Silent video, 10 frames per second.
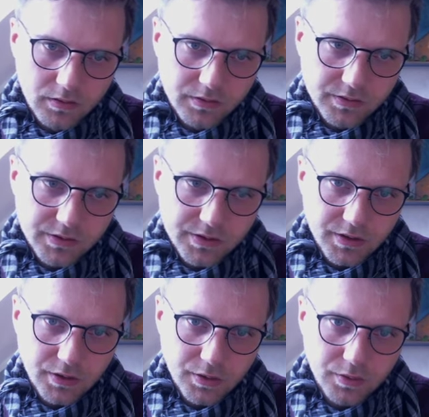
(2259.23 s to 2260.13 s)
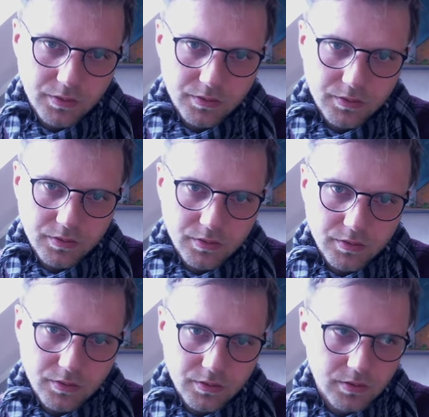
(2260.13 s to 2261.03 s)
So
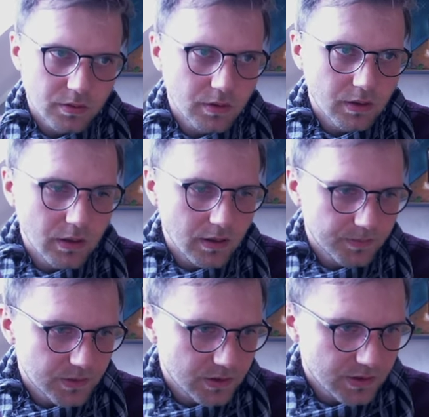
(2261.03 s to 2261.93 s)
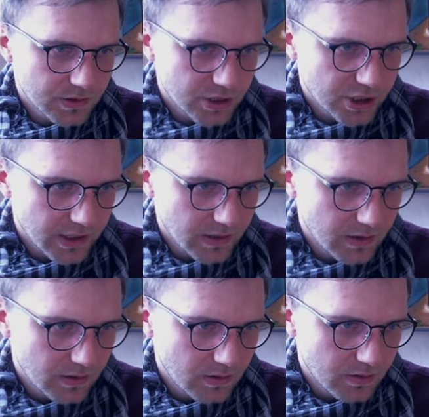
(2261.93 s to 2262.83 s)
I'm just
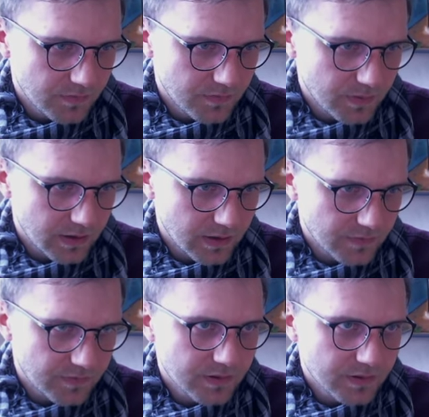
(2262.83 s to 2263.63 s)
checking if we have,